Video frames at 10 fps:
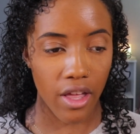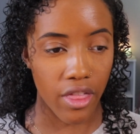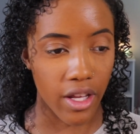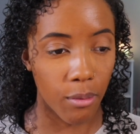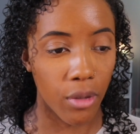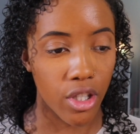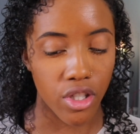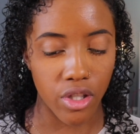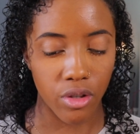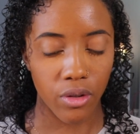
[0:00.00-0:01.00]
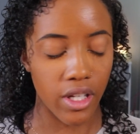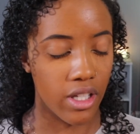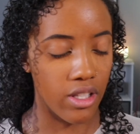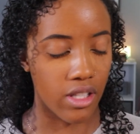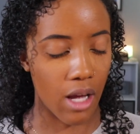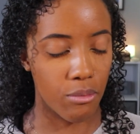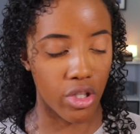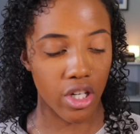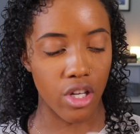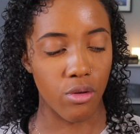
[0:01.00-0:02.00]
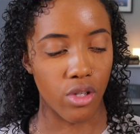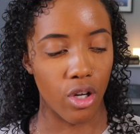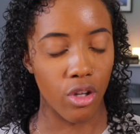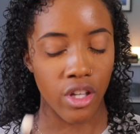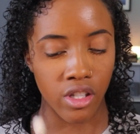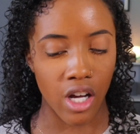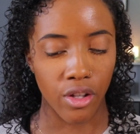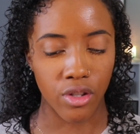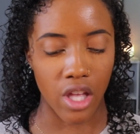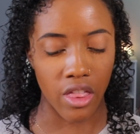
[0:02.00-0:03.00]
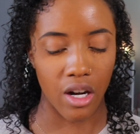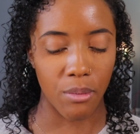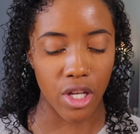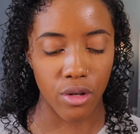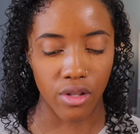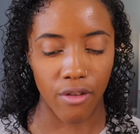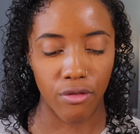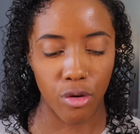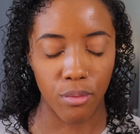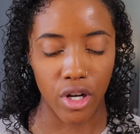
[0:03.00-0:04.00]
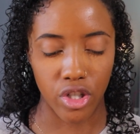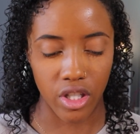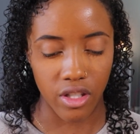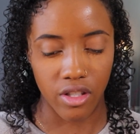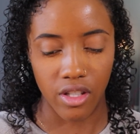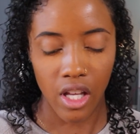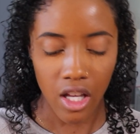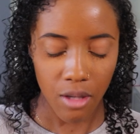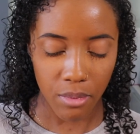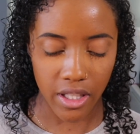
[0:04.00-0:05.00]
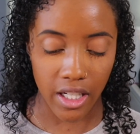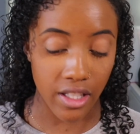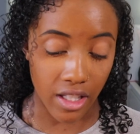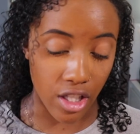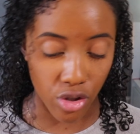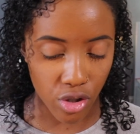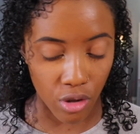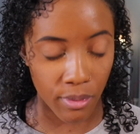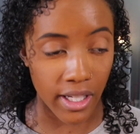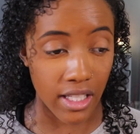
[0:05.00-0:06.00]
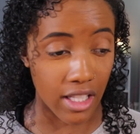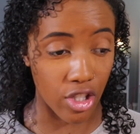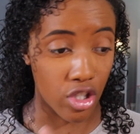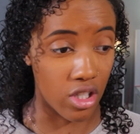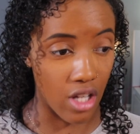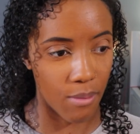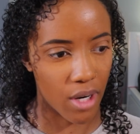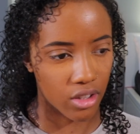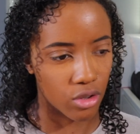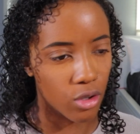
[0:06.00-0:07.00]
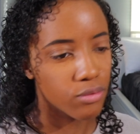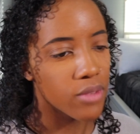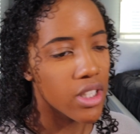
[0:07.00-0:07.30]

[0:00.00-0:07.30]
I think I'm gonna do is I'm just gonna use all these colors, and then I'm gonna use a few brushes besides these two because that's just not practical.